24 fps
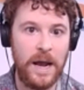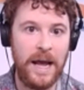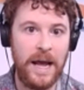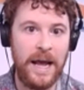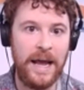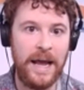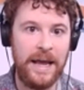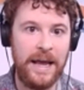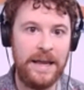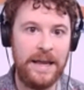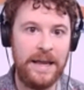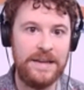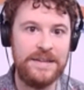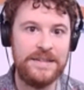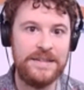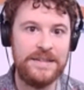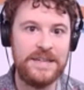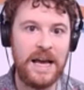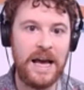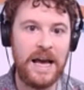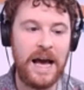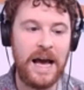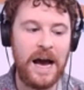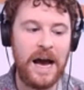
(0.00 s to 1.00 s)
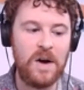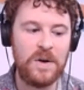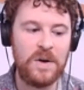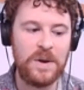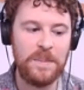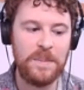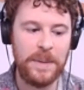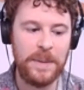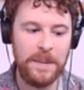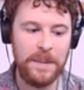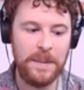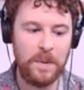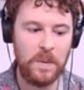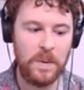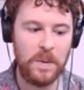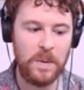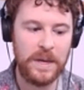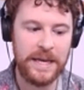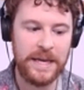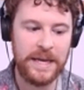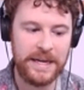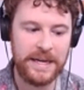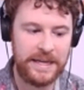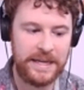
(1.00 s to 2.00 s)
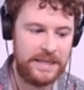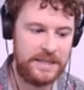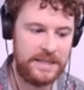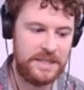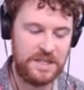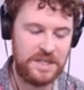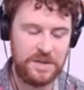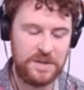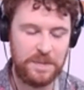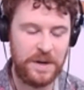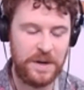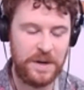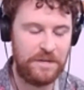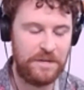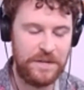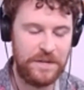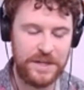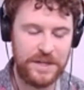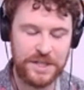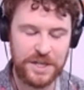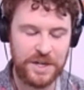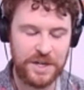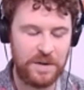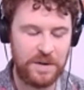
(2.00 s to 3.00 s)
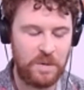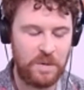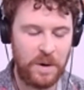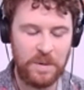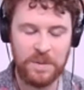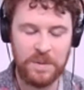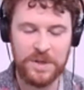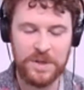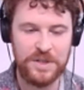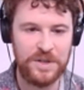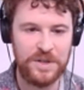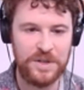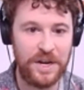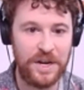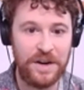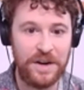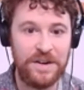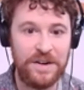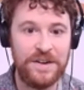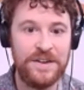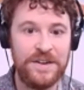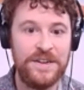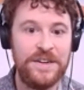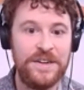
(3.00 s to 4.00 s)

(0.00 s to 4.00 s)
and how can people get into spearfishing? Where would you go?